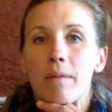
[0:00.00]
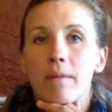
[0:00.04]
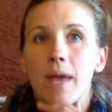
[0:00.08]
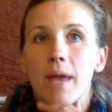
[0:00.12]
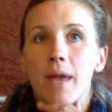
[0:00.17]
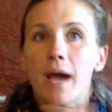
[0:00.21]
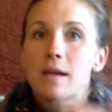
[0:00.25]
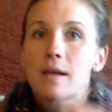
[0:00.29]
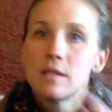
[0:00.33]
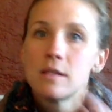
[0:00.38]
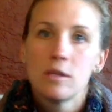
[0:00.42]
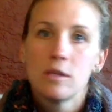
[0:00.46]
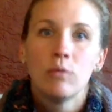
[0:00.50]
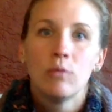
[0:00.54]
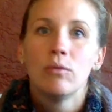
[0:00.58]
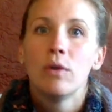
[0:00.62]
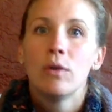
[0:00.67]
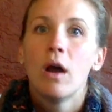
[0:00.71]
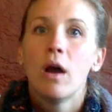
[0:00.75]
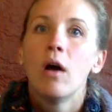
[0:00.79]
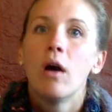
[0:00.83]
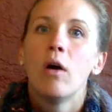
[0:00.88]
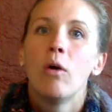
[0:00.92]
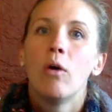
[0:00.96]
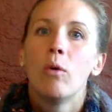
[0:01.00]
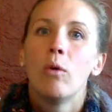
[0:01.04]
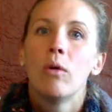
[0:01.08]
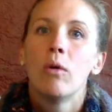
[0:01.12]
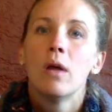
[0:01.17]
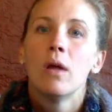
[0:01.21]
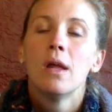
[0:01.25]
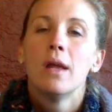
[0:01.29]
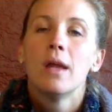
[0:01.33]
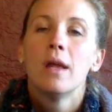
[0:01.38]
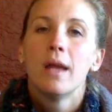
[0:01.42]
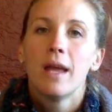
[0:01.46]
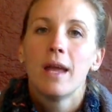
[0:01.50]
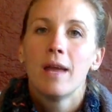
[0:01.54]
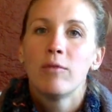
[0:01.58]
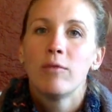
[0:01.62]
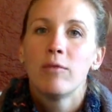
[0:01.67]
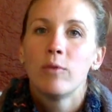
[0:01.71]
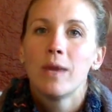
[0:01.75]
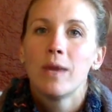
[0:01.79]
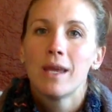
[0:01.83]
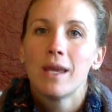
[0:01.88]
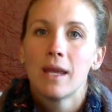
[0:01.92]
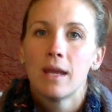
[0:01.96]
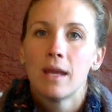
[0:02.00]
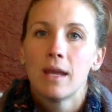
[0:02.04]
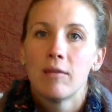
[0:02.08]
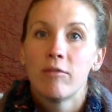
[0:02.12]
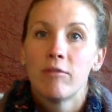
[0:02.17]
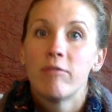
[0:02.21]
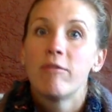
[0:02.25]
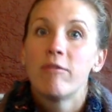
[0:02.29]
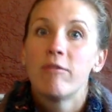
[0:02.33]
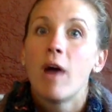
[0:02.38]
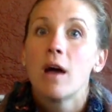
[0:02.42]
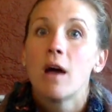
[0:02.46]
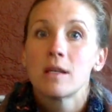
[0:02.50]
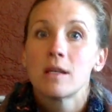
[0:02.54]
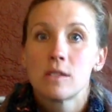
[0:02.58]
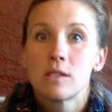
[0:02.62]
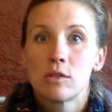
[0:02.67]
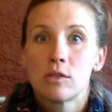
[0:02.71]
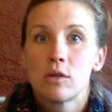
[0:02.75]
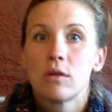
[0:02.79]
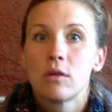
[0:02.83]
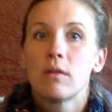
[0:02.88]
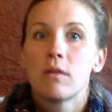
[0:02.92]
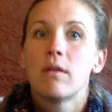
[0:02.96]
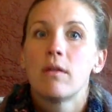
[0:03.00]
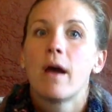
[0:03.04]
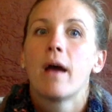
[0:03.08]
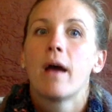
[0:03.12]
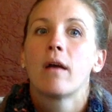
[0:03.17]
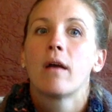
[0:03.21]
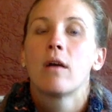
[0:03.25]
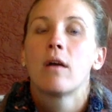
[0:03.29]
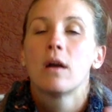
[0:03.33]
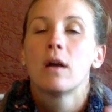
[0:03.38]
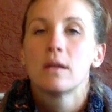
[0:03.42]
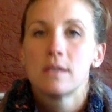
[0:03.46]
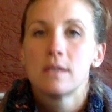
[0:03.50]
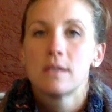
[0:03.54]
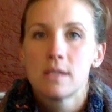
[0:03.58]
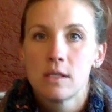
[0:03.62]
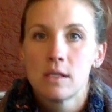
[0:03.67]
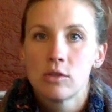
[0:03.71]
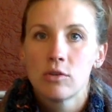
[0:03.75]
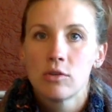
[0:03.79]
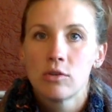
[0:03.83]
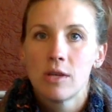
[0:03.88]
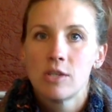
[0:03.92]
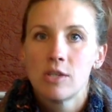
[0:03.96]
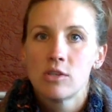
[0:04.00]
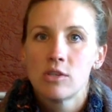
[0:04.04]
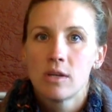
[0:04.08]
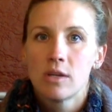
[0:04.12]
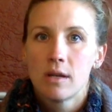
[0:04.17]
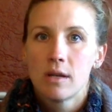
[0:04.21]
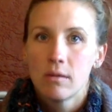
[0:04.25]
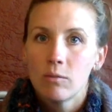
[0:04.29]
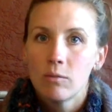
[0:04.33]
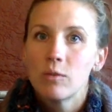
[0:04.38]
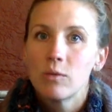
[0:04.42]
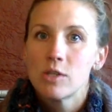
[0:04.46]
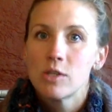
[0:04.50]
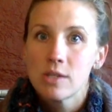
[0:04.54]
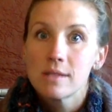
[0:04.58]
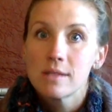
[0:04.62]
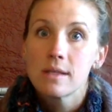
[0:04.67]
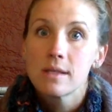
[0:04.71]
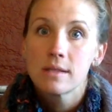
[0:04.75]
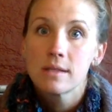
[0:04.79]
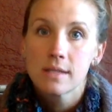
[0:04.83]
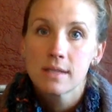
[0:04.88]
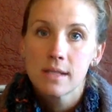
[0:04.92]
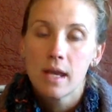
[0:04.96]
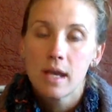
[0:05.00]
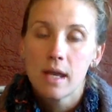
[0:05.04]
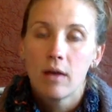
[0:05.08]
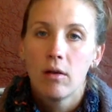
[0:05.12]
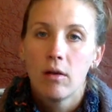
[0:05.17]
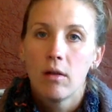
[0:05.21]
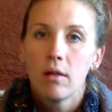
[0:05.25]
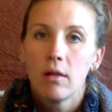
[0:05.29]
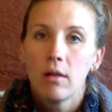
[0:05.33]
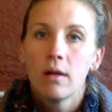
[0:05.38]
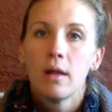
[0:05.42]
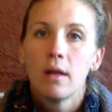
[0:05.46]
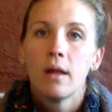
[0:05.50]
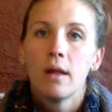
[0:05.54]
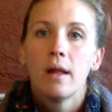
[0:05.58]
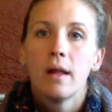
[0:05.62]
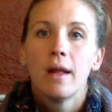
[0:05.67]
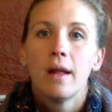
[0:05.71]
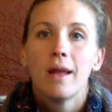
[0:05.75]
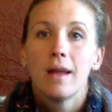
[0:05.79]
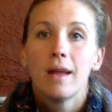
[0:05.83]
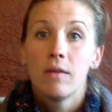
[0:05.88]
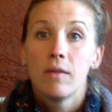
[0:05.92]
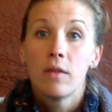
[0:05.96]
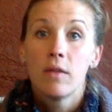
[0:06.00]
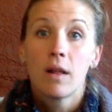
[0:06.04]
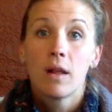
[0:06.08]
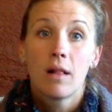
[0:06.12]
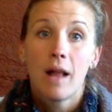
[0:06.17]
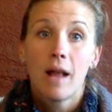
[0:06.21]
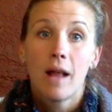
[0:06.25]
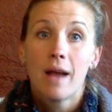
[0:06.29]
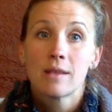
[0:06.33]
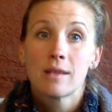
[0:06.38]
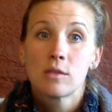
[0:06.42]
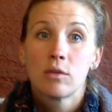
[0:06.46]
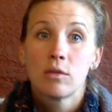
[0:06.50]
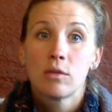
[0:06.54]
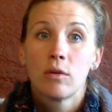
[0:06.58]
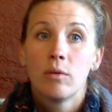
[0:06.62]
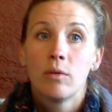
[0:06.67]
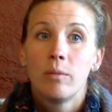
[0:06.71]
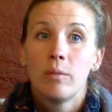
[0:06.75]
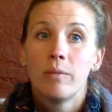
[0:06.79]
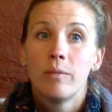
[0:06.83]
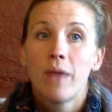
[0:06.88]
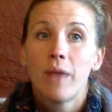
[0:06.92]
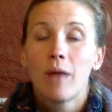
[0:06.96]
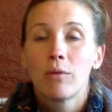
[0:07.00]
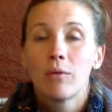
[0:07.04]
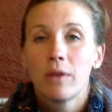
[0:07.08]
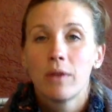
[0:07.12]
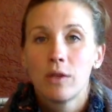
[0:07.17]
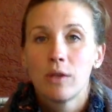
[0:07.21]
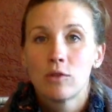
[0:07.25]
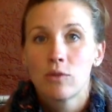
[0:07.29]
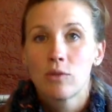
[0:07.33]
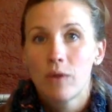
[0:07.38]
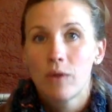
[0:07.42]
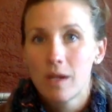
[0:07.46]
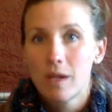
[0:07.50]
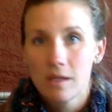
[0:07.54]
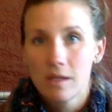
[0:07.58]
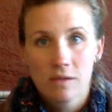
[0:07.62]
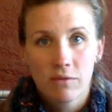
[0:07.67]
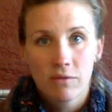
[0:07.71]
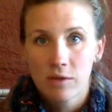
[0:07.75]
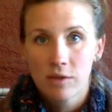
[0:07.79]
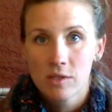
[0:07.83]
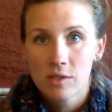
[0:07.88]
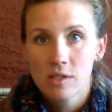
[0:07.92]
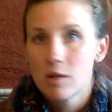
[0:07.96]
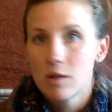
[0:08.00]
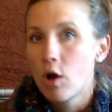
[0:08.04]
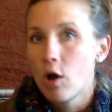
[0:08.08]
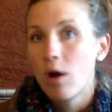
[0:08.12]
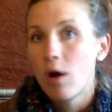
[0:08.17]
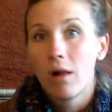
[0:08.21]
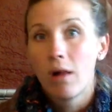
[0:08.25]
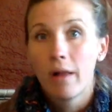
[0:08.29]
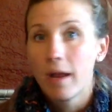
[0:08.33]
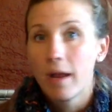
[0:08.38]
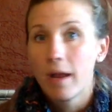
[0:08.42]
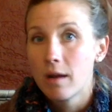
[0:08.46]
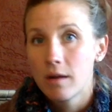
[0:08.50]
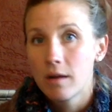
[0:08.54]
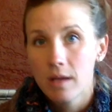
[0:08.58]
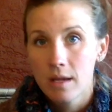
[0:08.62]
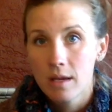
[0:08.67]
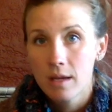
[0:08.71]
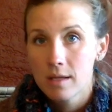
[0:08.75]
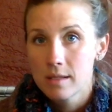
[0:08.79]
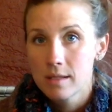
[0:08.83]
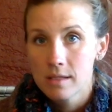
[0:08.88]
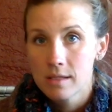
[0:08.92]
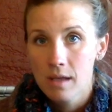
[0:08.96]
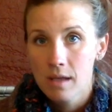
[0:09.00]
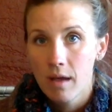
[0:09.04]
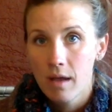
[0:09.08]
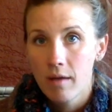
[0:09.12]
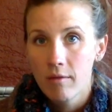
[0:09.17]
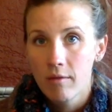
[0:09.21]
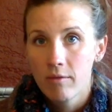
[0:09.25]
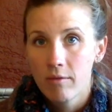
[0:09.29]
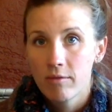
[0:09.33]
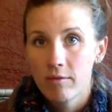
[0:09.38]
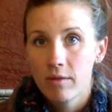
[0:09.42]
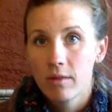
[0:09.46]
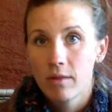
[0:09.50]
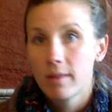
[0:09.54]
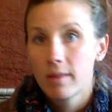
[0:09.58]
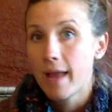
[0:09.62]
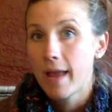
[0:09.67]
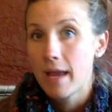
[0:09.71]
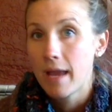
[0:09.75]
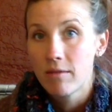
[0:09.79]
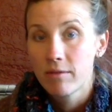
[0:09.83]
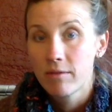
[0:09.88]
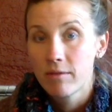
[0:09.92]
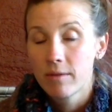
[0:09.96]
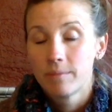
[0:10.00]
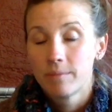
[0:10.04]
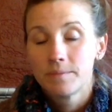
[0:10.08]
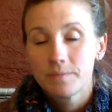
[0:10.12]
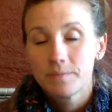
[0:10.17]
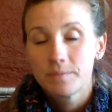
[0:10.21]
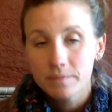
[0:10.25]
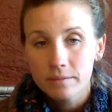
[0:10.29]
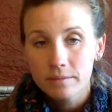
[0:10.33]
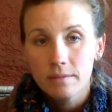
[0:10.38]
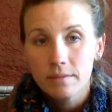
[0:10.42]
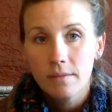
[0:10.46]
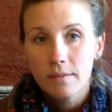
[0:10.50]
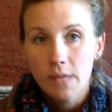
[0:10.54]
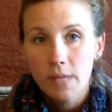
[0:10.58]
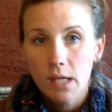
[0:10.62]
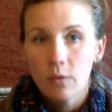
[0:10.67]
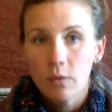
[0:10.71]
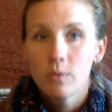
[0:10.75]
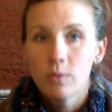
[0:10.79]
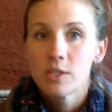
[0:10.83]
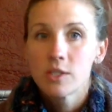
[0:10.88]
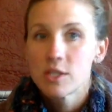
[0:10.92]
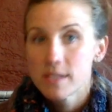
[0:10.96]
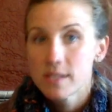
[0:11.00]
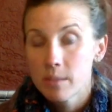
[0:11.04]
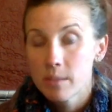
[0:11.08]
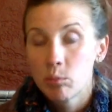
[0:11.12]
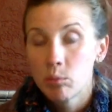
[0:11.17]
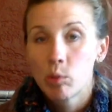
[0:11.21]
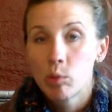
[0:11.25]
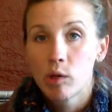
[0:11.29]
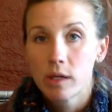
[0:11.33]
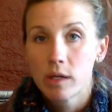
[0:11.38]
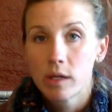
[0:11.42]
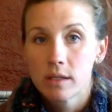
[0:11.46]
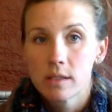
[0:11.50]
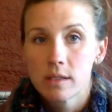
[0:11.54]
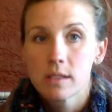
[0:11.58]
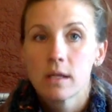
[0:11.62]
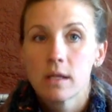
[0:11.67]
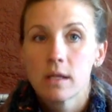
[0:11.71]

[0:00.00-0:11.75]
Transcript: As you know, if we can foster that concentration, which is a skill, in the classroom, that really transfers to all areas of life, which is important.